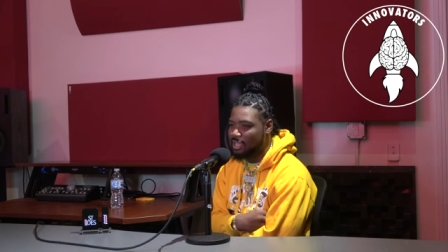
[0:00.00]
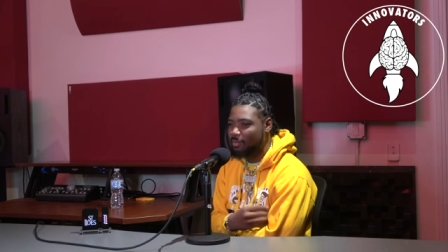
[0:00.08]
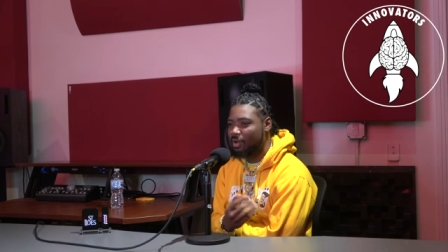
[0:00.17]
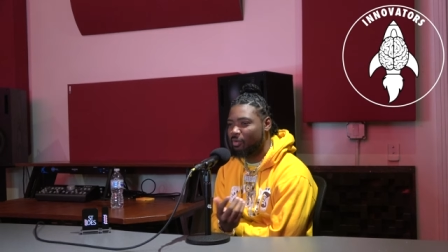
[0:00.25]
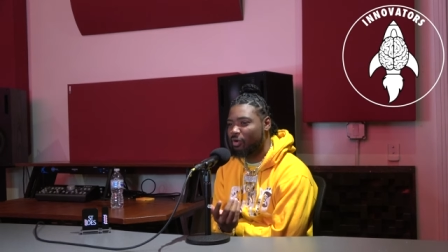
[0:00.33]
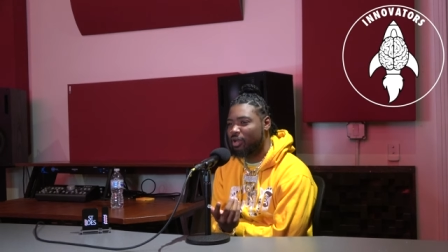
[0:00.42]
Yeah,
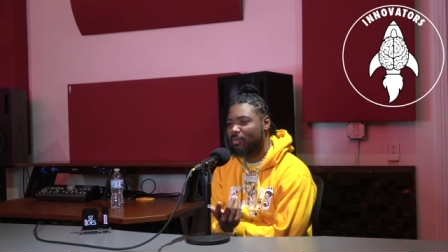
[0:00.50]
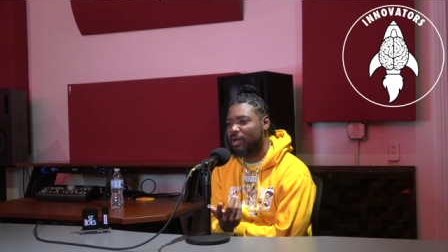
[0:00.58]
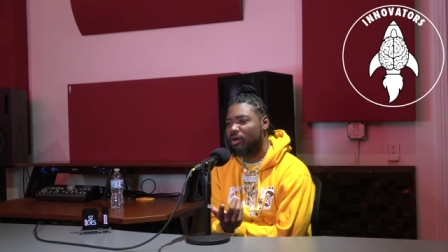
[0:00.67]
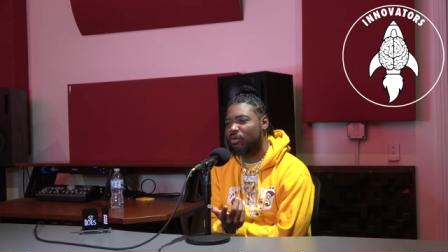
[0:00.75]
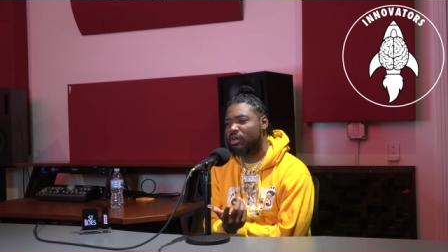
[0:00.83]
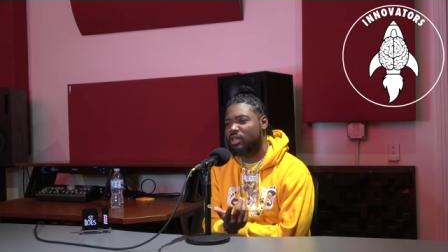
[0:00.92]
but what
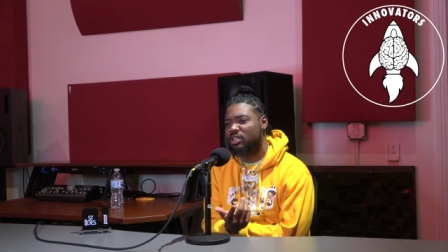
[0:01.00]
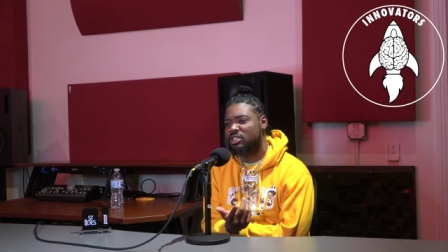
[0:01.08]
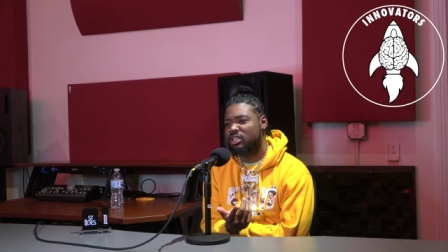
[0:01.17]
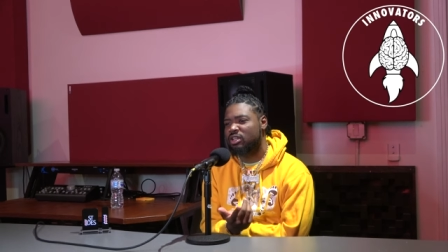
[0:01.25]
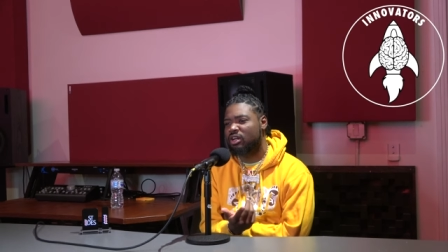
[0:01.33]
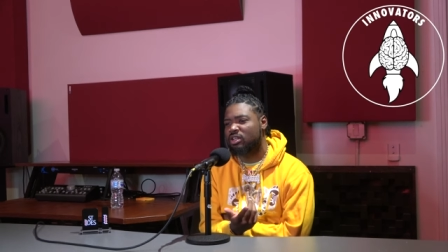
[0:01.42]
about uh, the
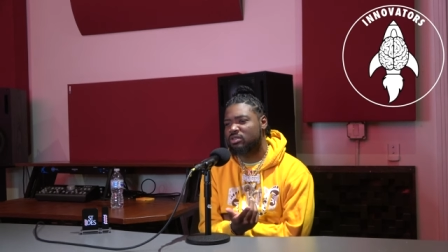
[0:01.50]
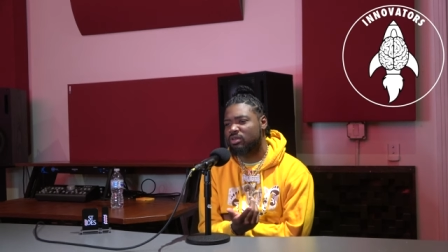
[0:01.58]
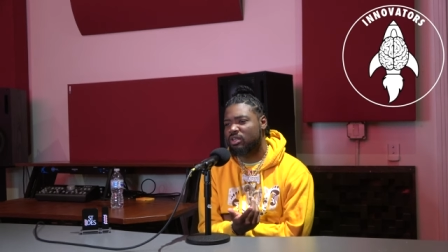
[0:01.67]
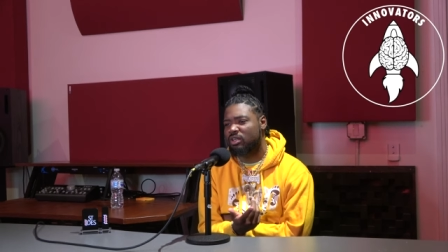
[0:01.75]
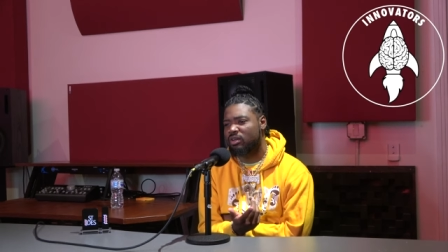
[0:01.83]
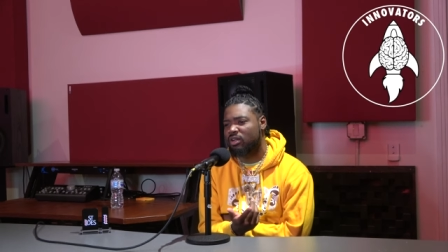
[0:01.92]
Seahawks
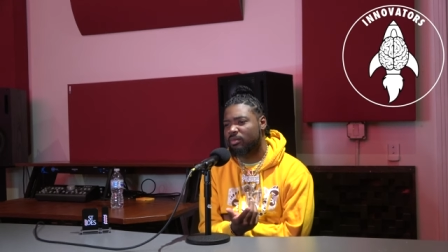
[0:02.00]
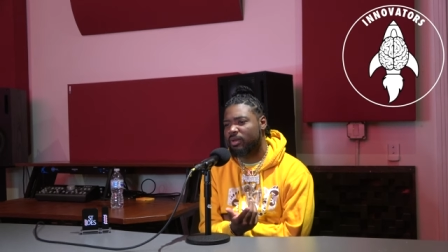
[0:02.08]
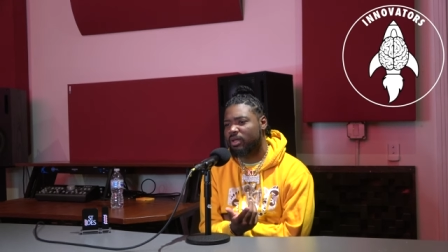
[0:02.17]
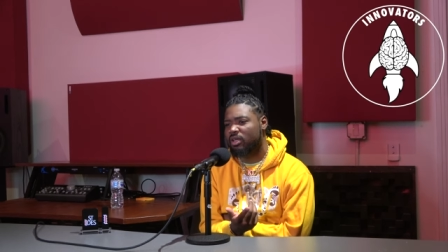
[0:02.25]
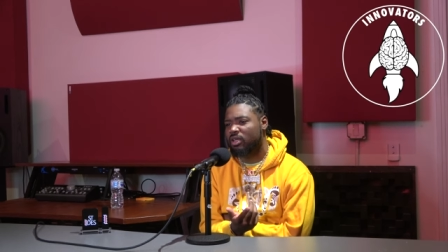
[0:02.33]
uh, quarterback?